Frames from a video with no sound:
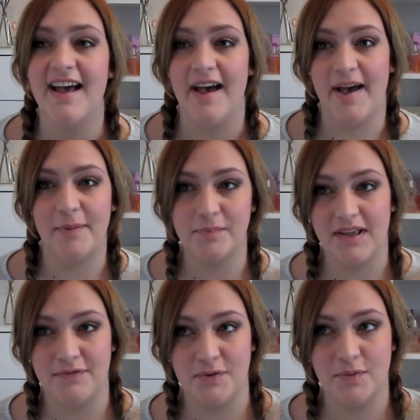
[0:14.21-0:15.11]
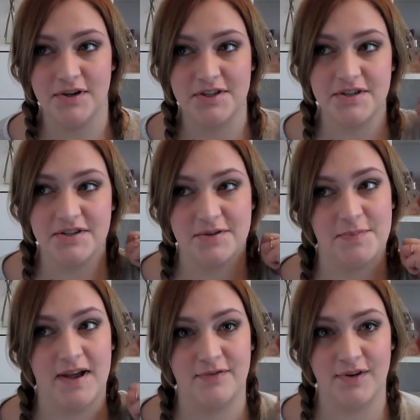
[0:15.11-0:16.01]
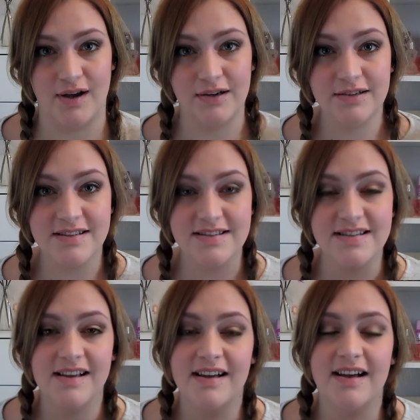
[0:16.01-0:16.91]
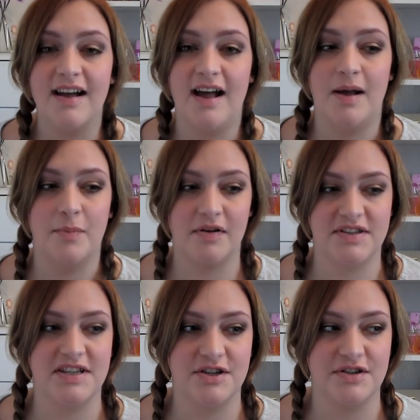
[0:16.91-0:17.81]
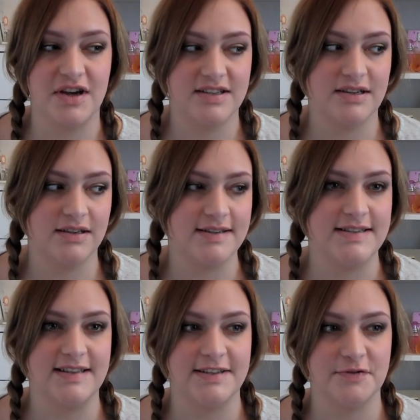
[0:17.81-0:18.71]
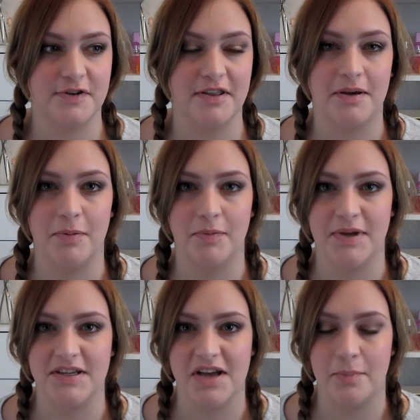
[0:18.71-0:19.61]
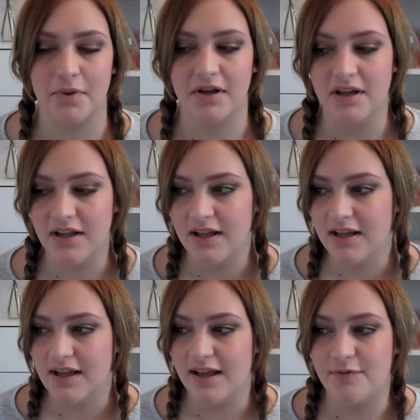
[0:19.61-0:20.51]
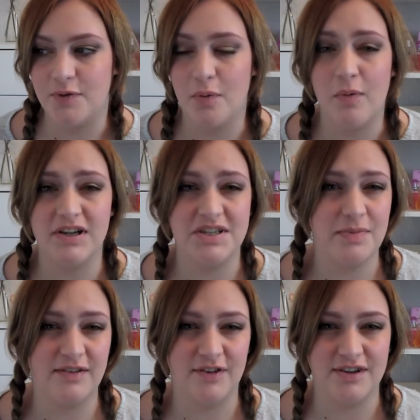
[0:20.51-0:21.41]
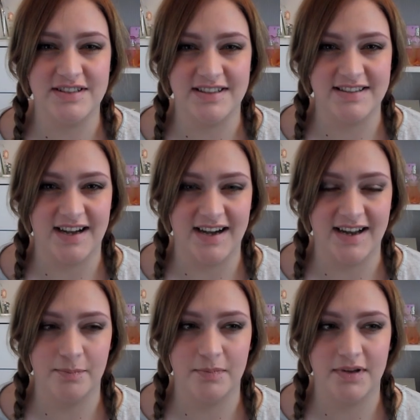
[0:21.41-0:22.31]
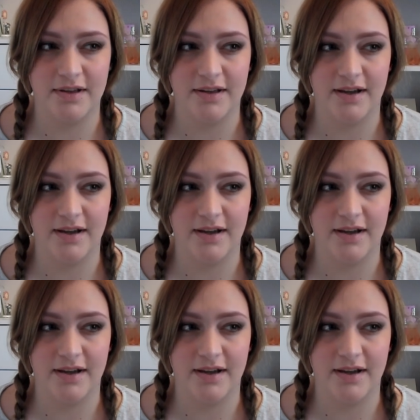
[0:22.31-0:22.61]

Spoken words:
If you watched my vlogs, obviously because you guys aren't going to see this for another couple of weeks yet, but if you were watching my vlogs at the time,